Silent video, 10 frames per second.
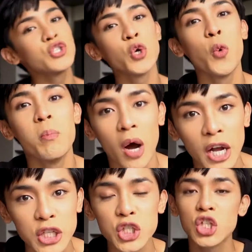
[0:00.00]
you so
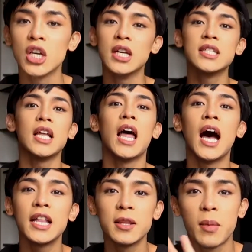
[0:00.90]
much sa
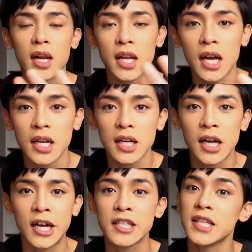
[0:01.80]
lahat ng mga
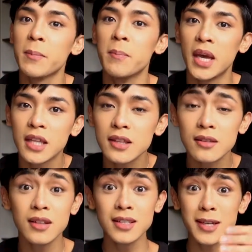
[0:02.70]
nag-submit.
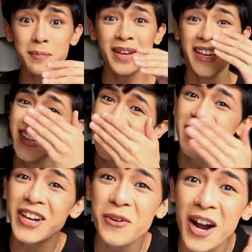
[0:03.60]
Nag-submit?
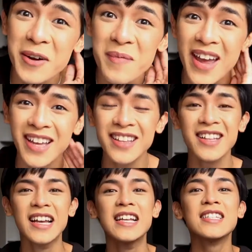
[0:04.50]

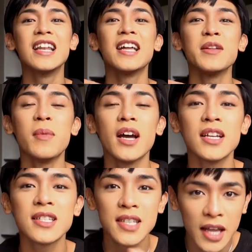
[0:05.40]
Requirement! Sa lahat ng
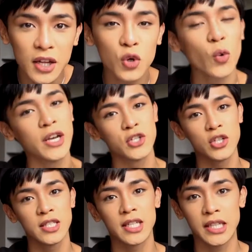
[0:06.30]
mga nag-send ng
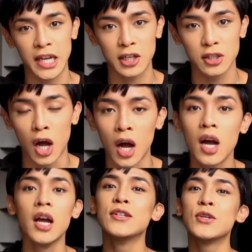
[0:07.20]
questions sa
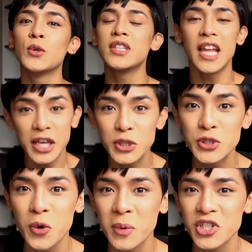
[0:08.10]
TikTok. So thank you
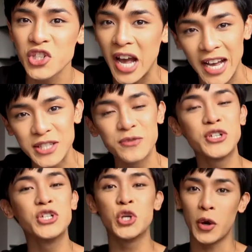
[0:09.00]
so much guys
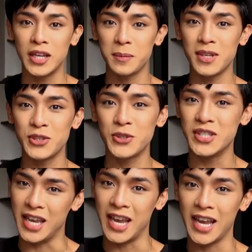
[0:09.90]
for joining me
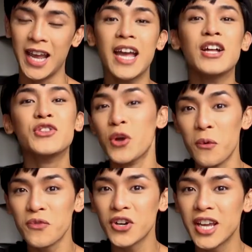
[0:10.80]
today.
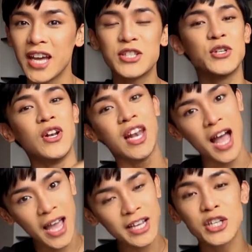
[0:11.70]
Don't forget to
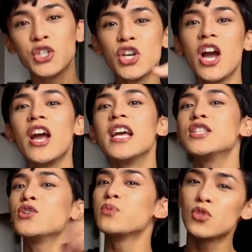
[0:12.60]
like, share, and
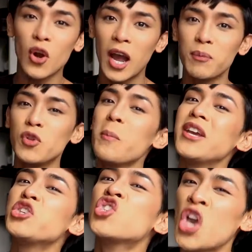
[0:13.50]
subscribe to
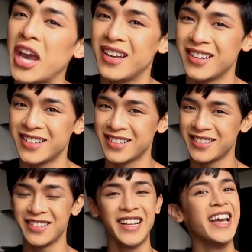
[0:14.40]
my
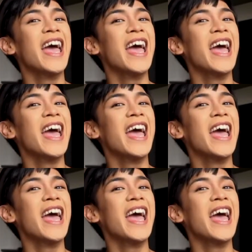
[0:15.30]
channel.